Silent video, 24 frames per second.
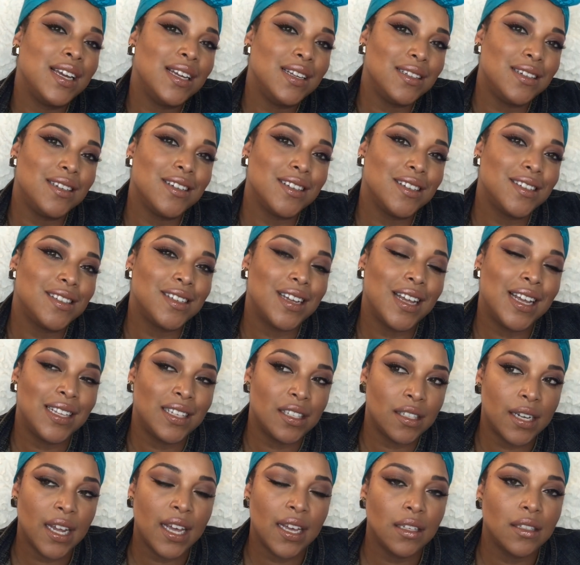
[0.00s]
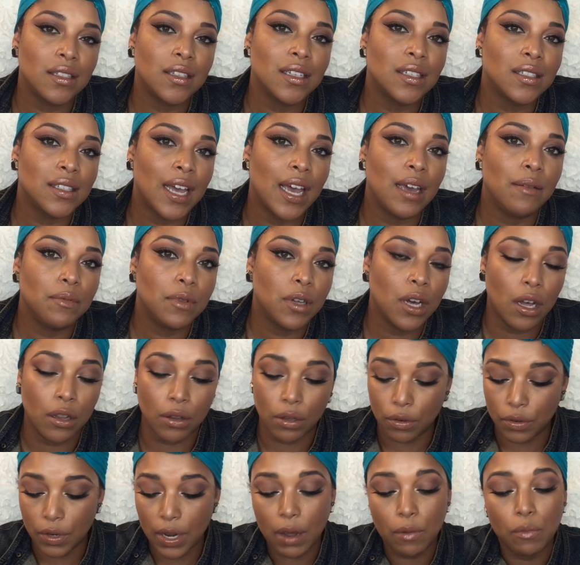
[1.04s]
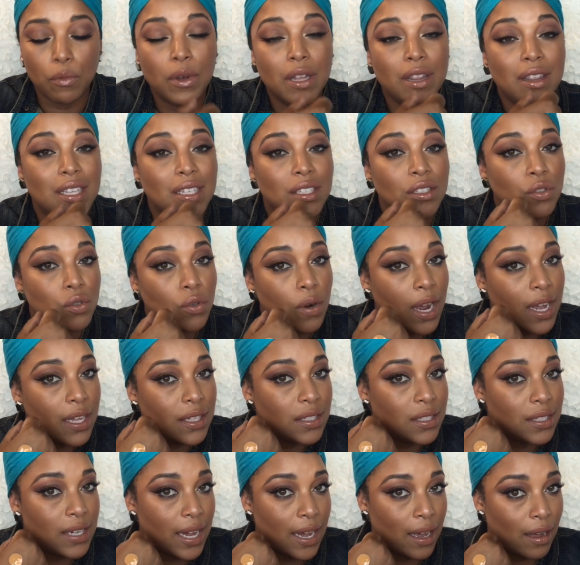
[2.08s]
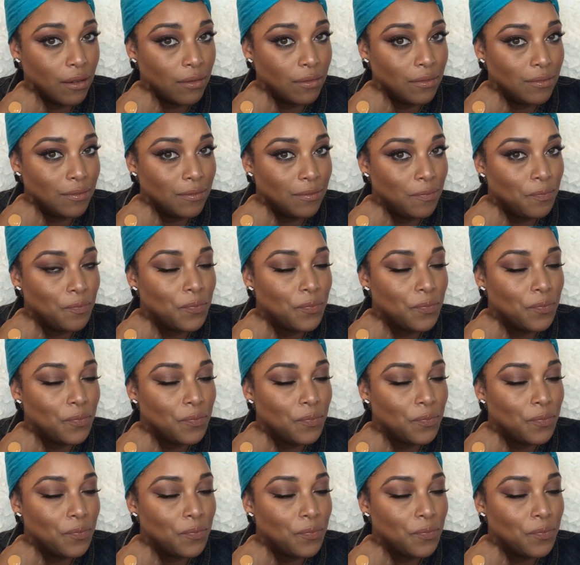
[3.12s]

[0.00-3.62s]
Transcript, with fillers: it does, it stays the same color. Now, when this dries down,